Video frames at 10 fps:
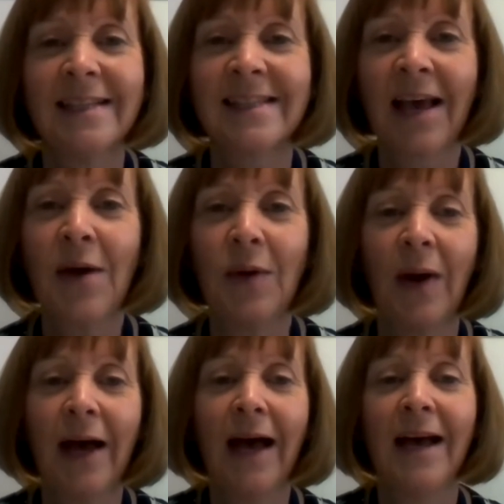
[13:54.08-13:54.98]
So
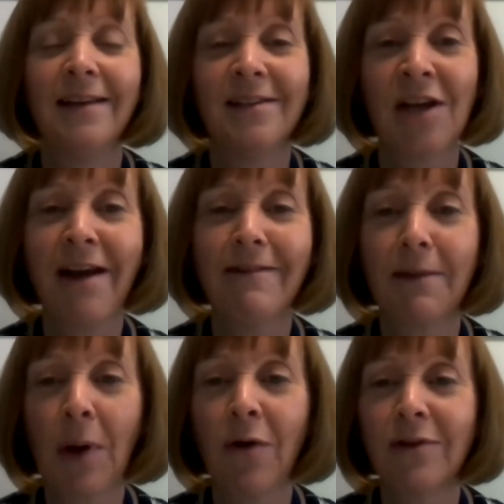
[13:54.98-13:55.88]
sharing the
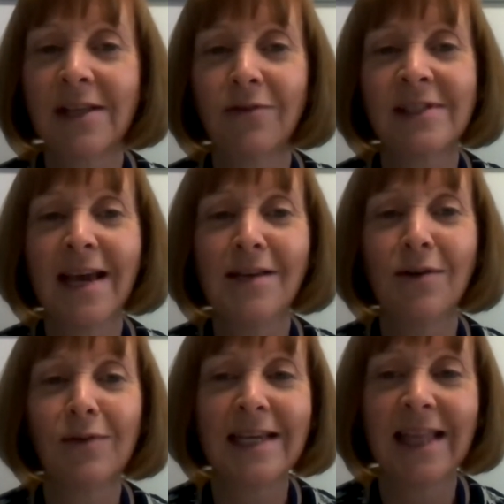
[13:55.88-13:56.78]
poll results there, you'll
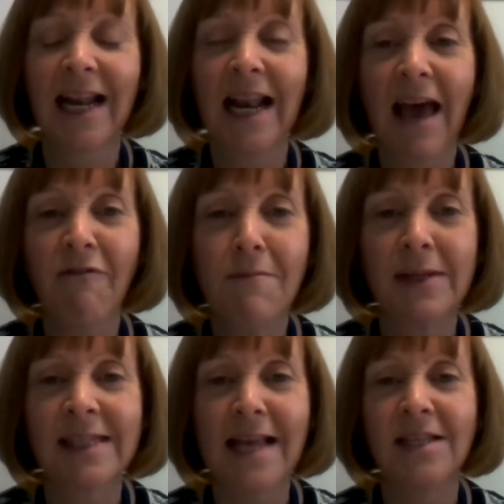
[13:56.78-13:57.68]
see that
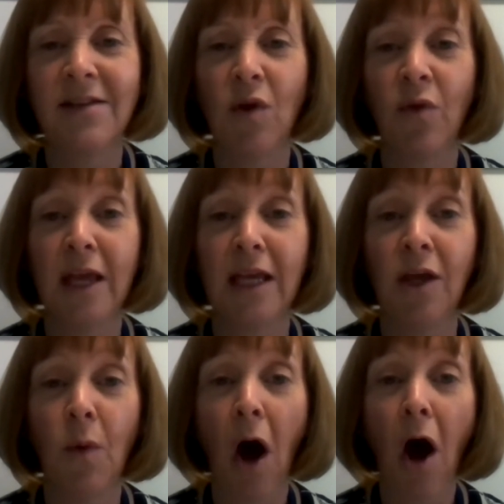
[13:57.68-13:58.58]
11% of you think
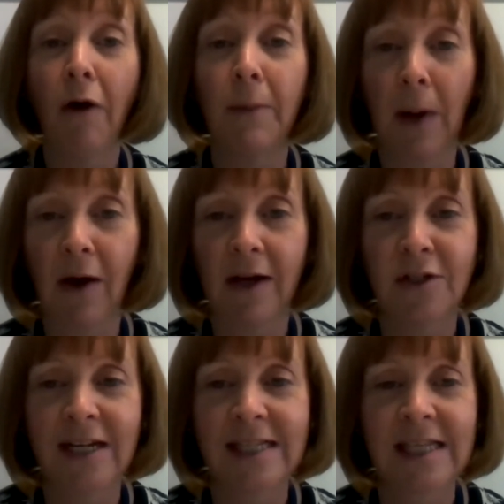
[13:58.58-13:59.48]
you are obliged
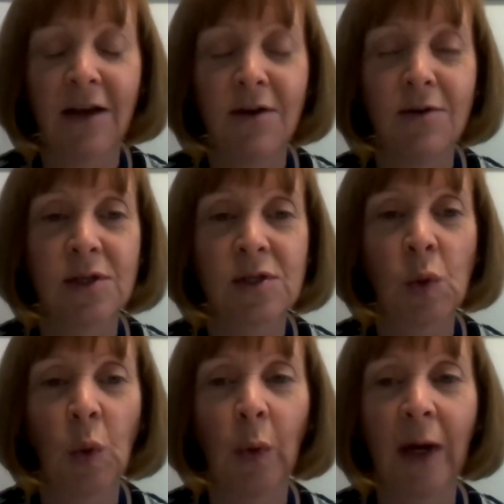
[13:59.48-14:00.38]
to disclose the
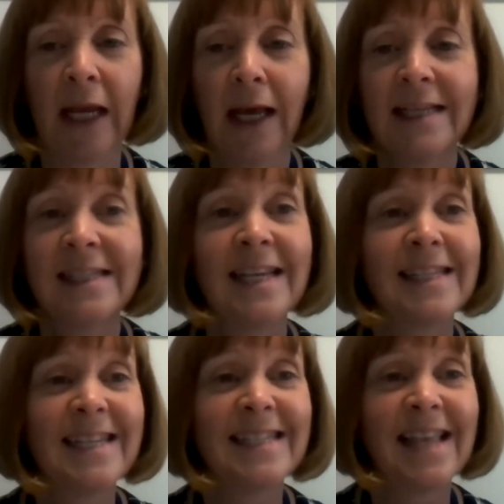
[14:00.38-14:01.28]
scoring,
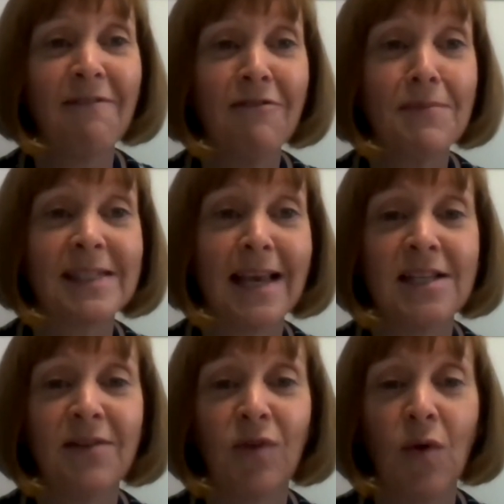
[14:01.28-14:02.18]
67%
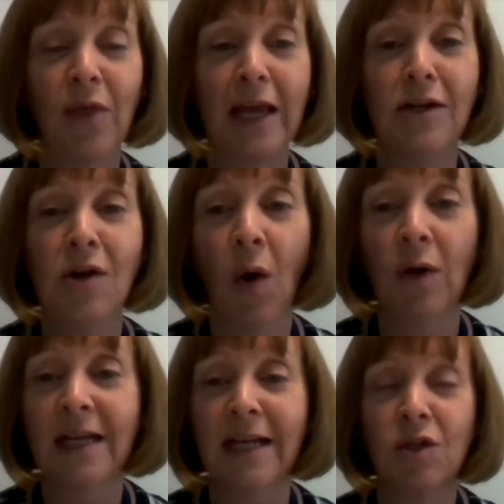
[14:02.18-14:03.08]
of you think not,
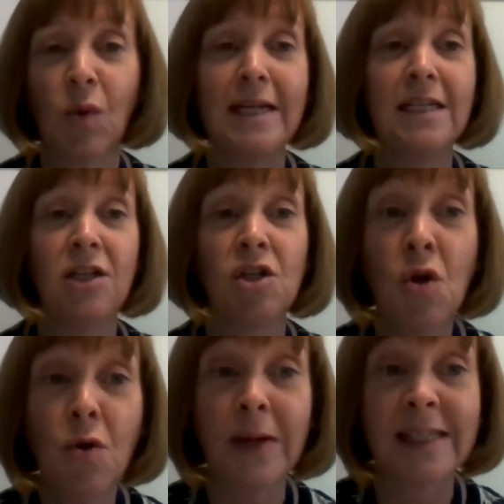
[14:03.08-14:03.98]
and
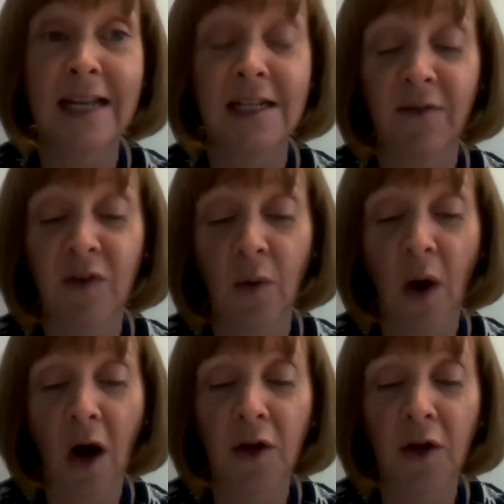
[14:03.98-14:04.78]
22% of you are